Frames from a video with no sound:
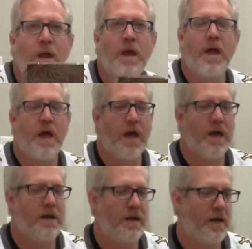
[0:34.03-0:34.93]

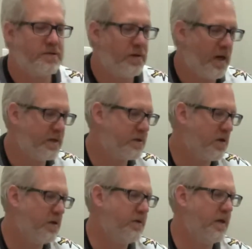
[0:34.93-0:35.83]
And so yeah, it's
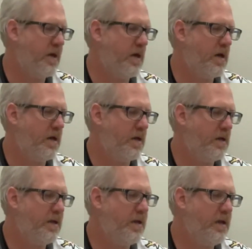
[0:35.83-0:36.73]
called the
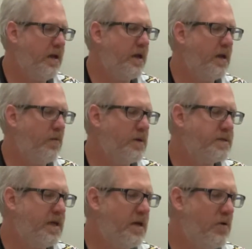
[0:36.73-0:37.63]
Nikka
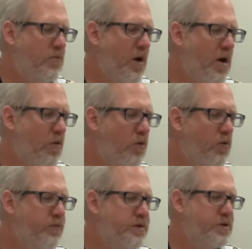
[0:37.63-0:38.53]
Whiskey Rare
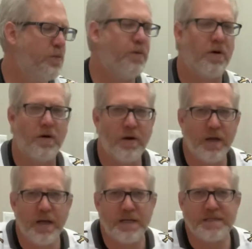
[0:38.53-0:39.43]
Old Super
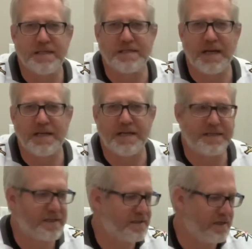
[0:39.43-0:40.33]
since
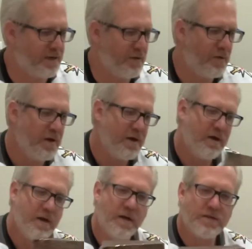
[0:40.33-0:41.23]
1962.
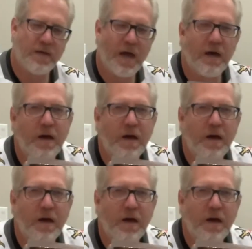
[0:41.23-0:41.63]
So yeah,